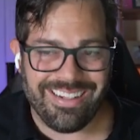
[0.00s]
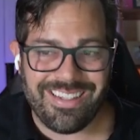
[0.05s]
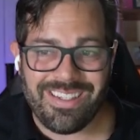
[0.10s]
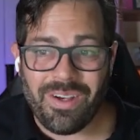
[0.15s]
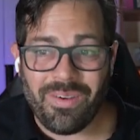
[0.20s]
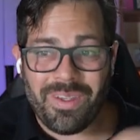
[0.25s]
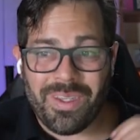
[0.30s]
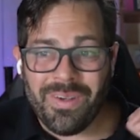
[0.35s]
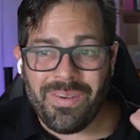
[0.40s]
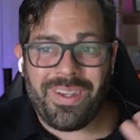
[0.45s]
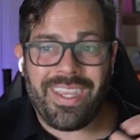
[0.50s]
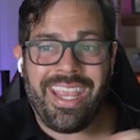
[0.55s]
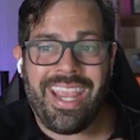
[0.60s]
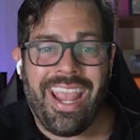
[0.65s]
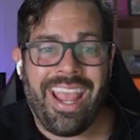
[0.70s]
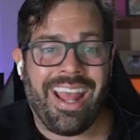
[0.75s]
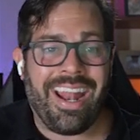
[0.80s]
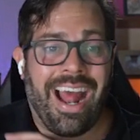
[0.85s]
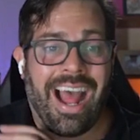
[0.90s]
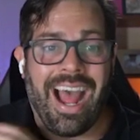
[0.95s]
So you
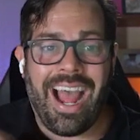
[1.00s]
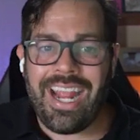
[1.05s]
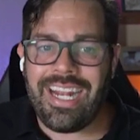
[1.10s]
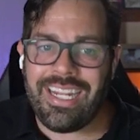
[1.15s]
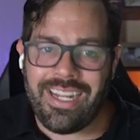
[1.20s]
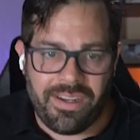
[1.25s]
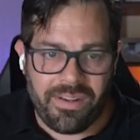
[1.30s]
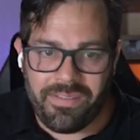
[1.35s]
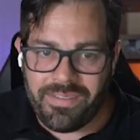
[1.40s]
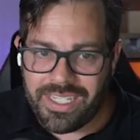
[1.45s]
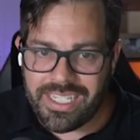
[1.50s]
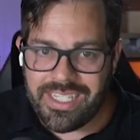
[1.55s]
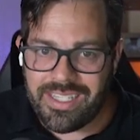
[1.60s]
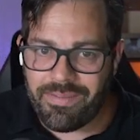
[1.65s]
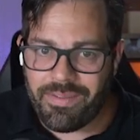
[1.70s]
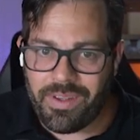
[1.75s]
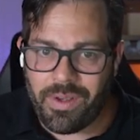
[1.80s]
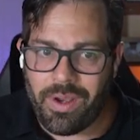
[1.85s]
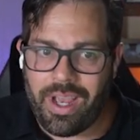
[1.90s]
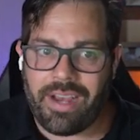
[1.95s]
can hide any of these
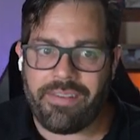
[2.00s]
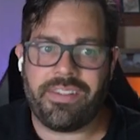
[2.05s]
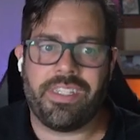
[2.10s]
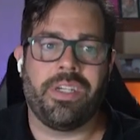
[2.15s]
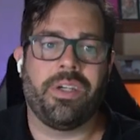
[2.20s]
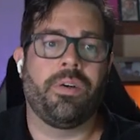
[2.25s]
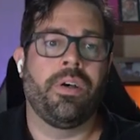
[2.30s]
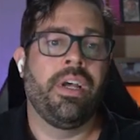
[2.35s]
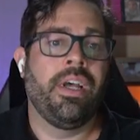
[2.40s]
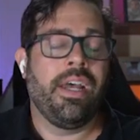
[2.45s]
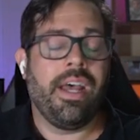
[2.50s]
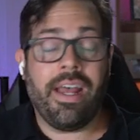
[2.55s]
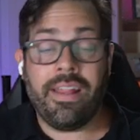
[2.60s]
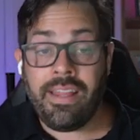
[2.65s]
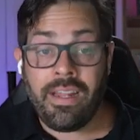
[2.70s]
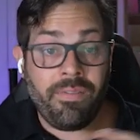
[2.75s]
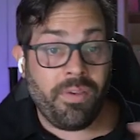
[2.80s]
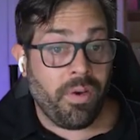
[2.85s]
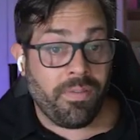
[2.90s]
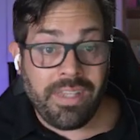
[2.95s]
if you have to. And
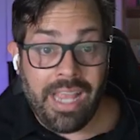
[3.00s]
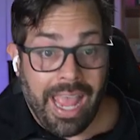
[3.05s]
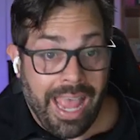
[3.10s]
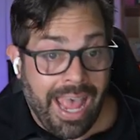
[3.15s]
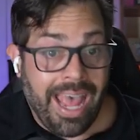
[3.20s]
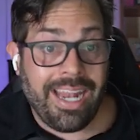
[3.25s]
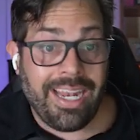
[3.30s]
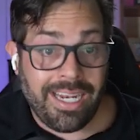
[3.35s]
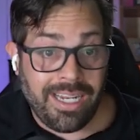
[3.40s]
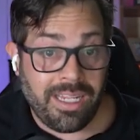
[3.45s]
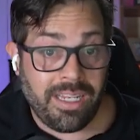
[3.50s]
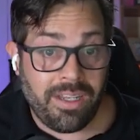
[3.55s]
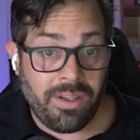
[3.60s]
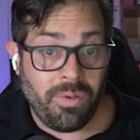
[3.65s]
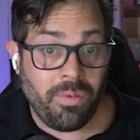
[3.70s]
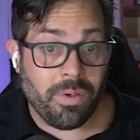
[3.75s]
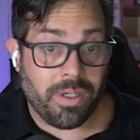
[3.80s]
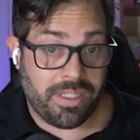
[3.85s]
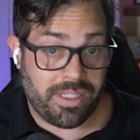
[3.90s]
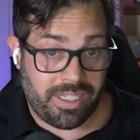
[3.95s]
then if you have to add any new
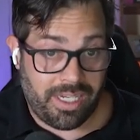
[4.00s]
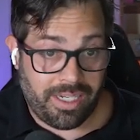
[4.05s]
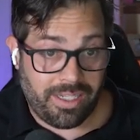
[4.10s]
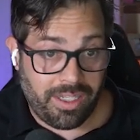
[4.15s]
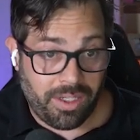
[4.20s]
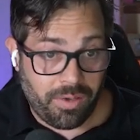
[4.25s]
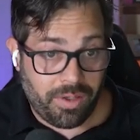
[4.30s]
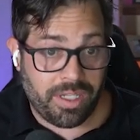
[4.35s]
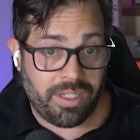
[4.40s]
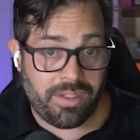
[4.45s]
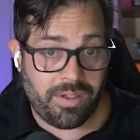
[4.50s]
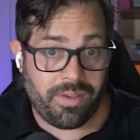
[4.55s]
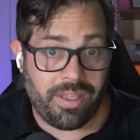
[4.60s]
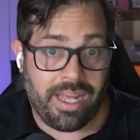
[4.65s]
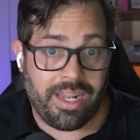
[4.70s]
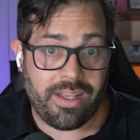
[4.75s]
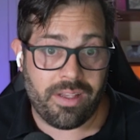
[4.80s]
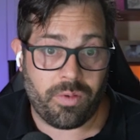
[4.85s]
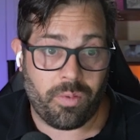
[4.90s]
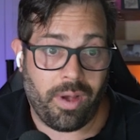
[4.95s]
ones in, you can do
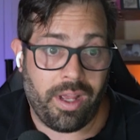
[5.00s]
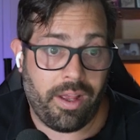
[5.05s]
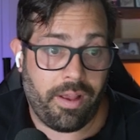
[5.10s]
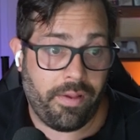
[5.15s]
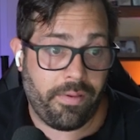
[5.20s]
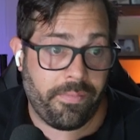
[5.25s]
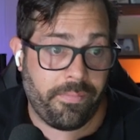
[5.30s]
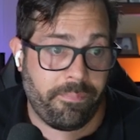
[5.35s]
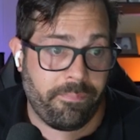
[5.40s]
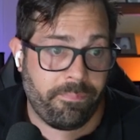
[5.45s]
that as well.